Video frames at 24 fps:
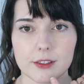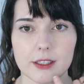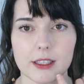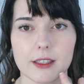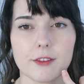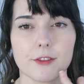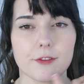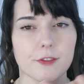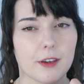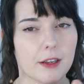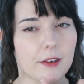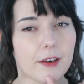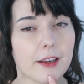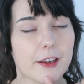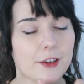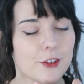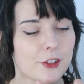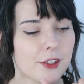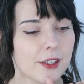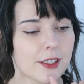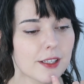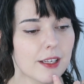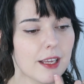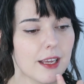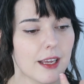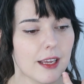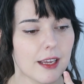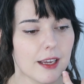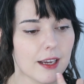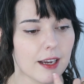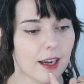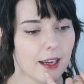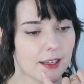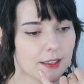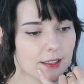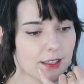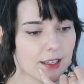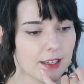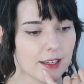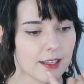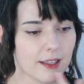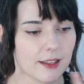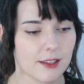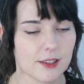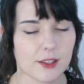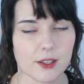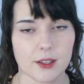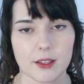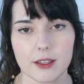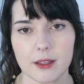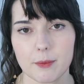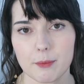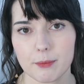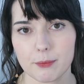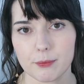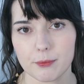the foundation underneath so